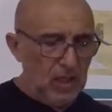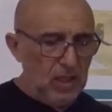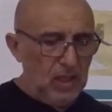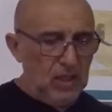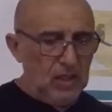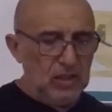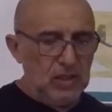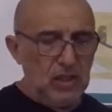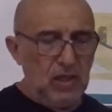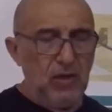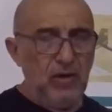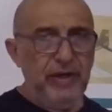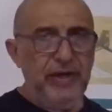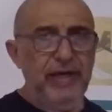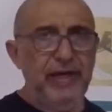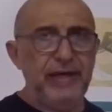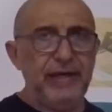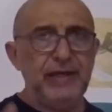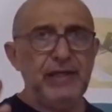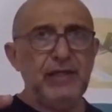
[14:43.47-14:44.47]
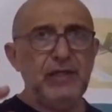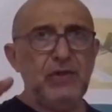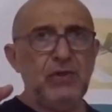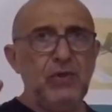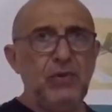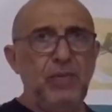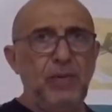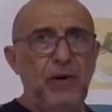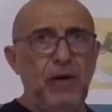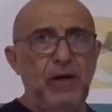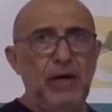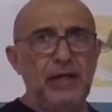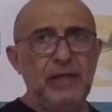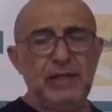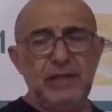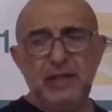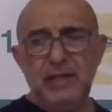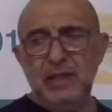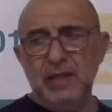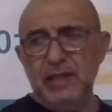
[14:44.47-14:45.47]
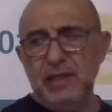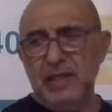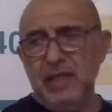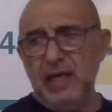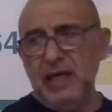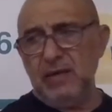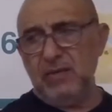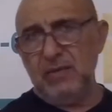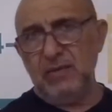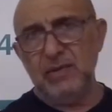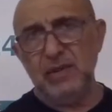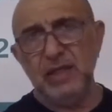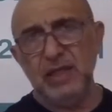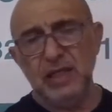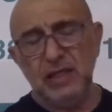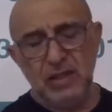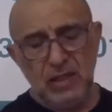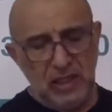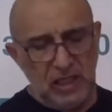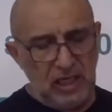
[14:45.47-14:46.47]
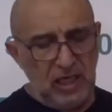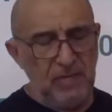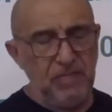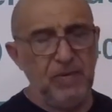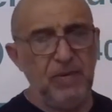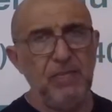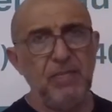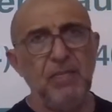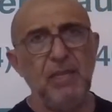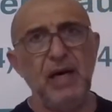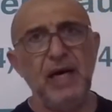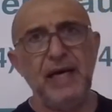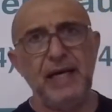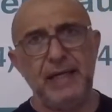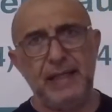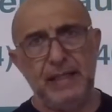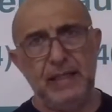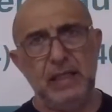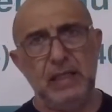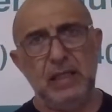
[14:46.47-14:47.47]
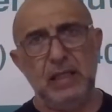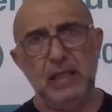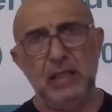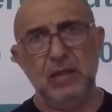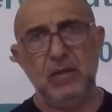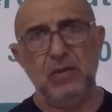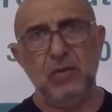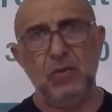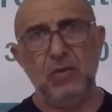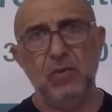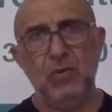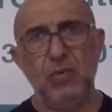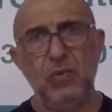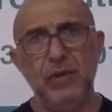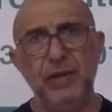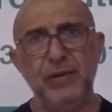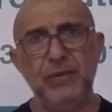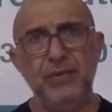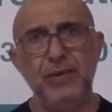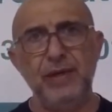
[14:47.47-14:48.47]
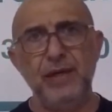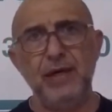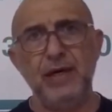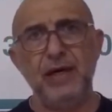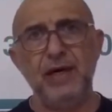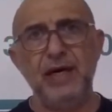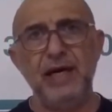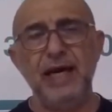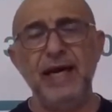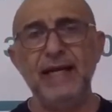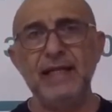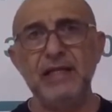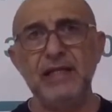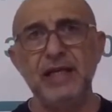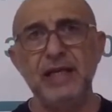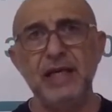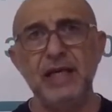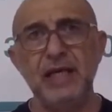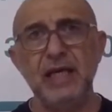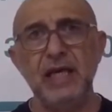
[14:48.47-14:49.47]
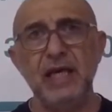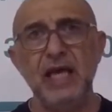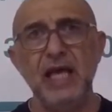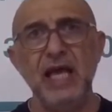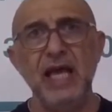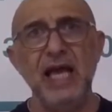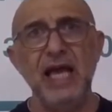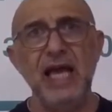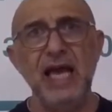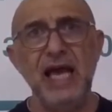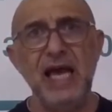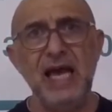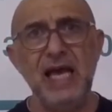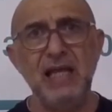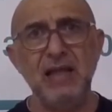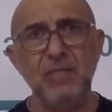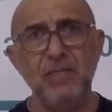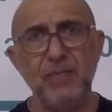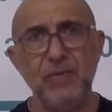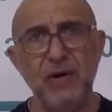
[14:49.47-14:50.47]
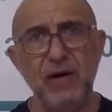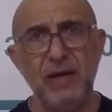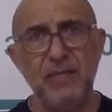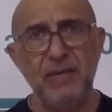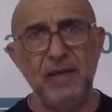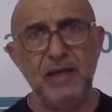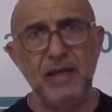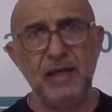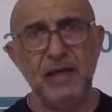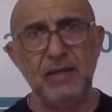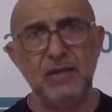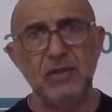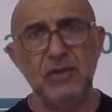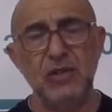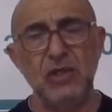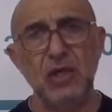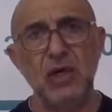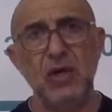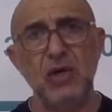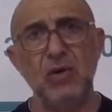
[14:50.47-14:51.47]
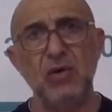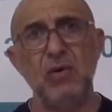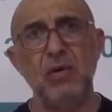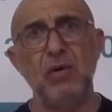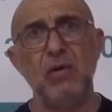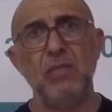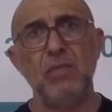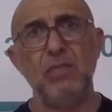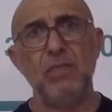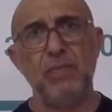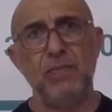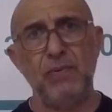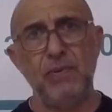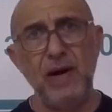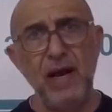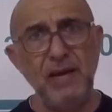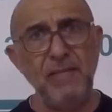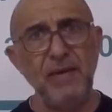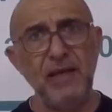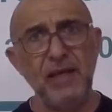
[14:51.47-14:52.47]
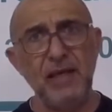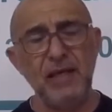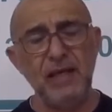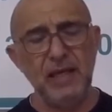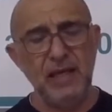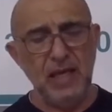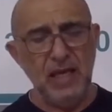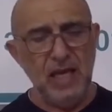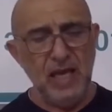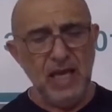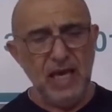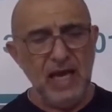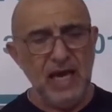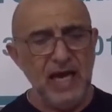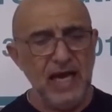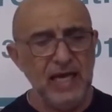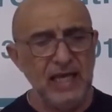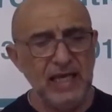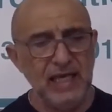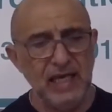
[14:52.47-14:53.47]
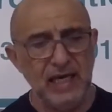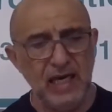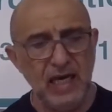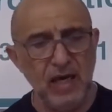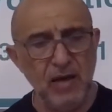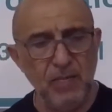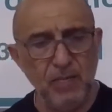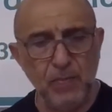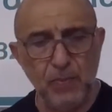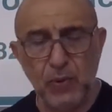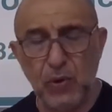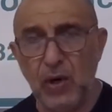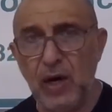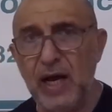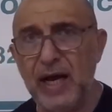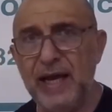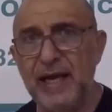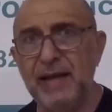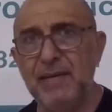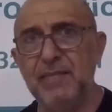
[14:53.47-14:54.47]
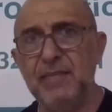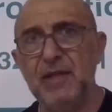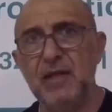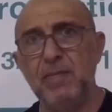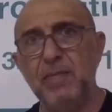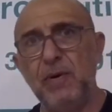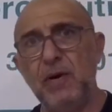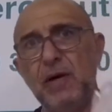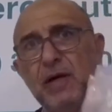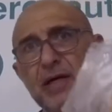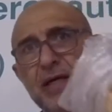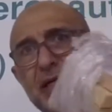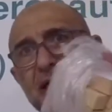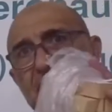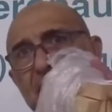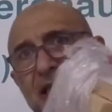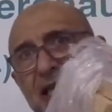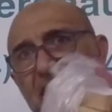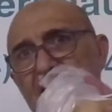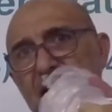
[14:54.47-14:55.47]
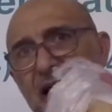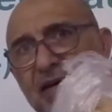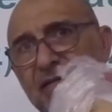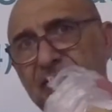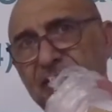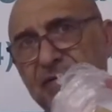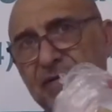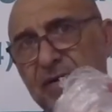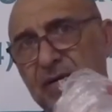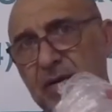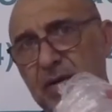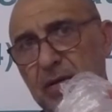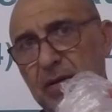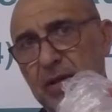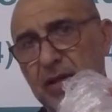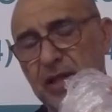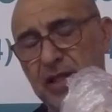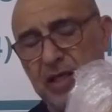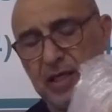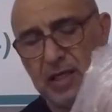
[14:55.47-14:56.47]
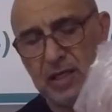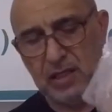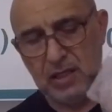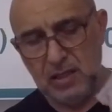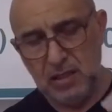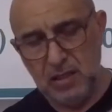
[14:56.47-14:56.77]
So here's two parts that we need to keep in mind when we are etching and priming. So priming, I cannot prime the part that have the